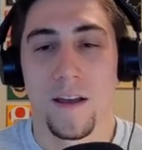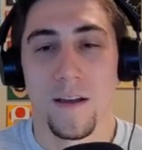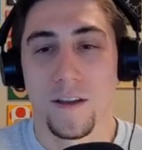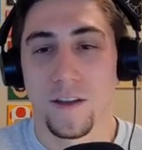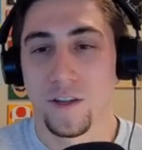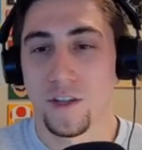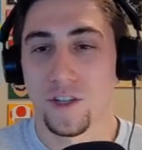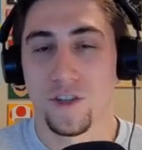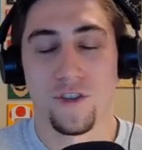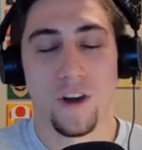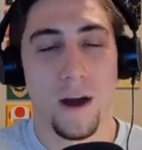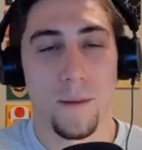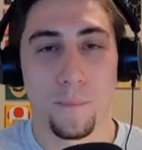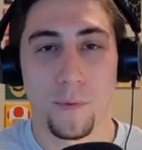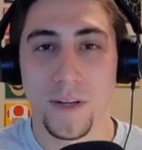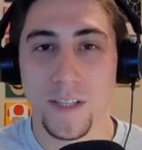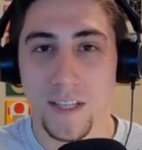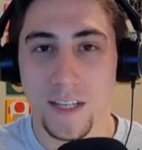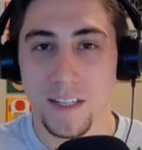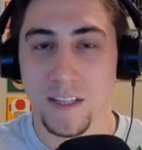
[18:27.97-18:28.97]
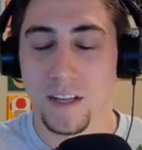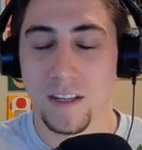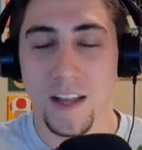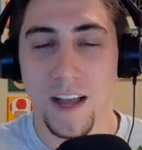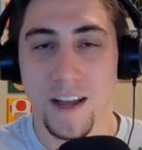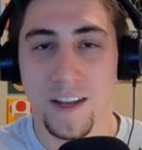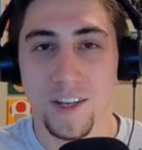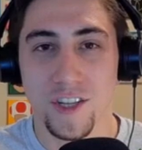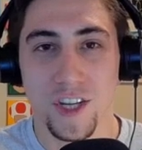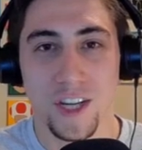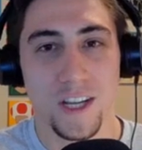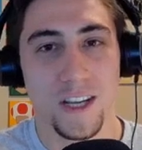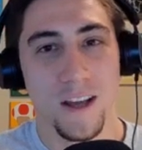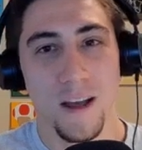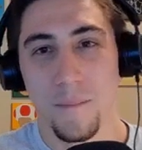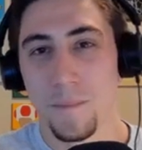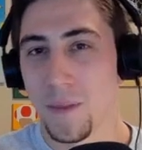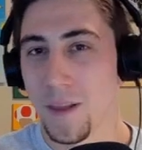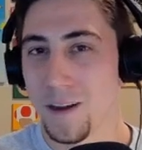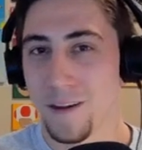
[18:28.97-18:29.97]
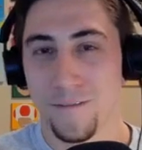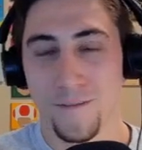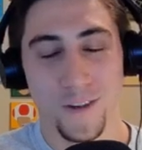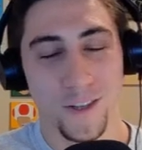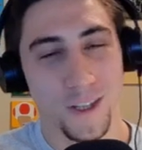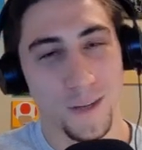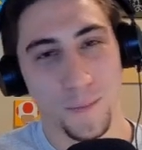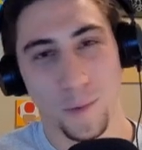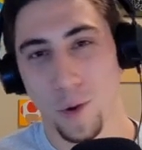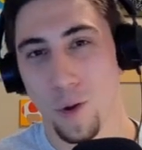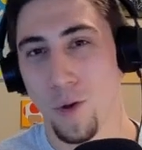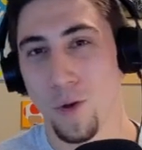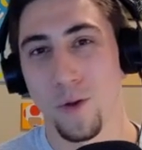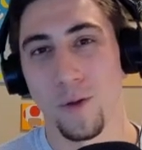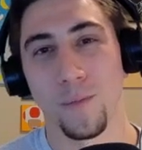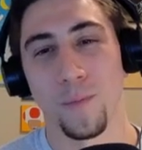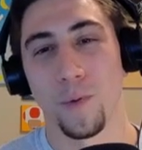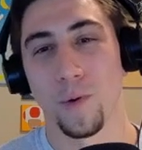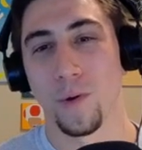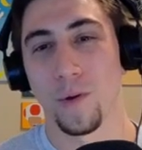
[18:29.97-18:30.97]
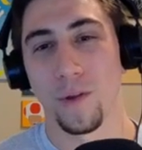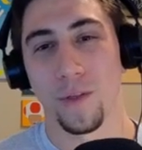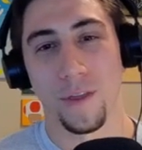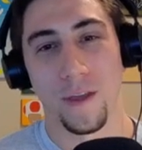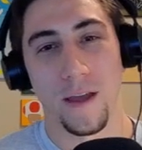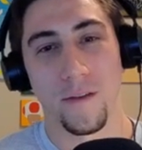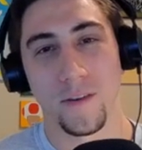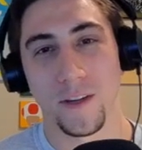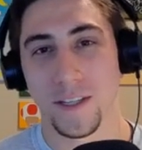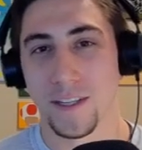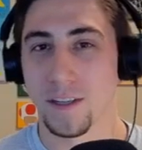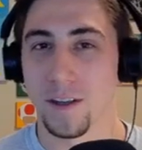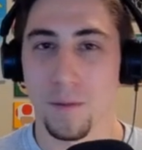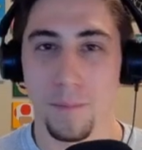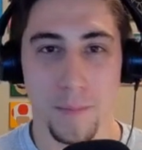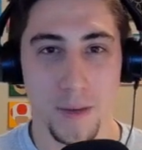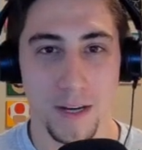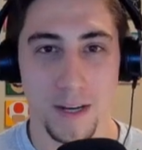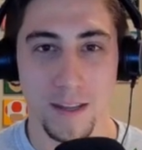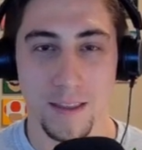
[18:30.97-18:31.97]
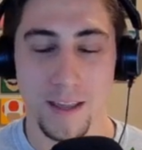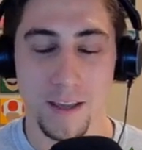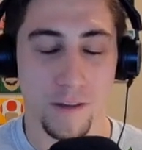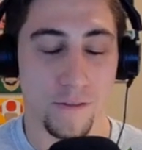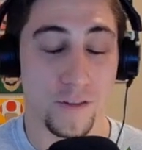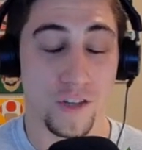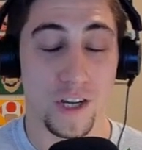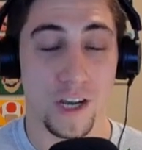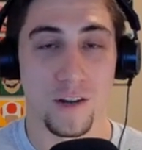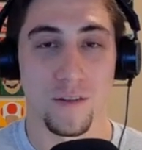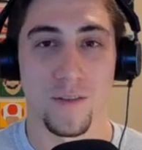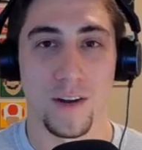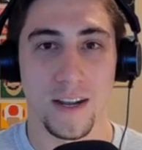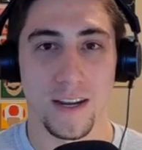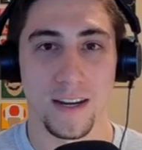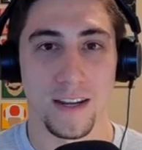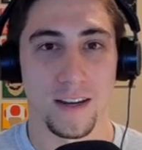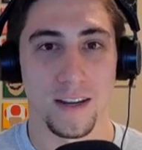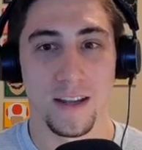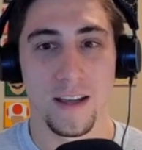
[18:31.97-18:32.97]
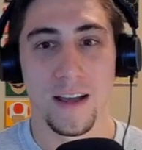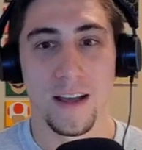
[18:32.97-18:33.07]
you just drop Princess Talanji and it fills up your whole board with every single minion that you've generated